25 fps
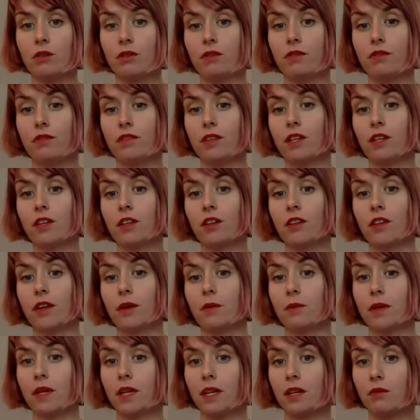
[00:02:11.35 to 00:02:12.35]
feel that
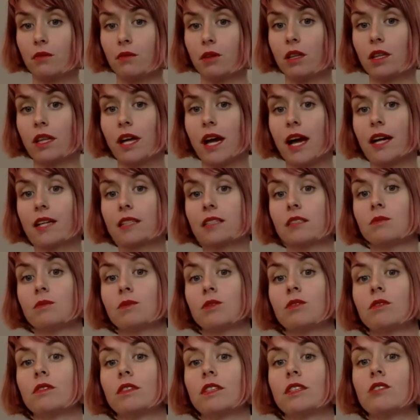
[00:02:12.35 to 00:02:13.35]
we can relax and
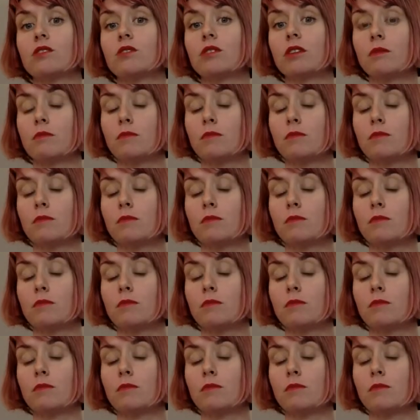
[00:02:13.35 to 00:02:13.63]
move into it.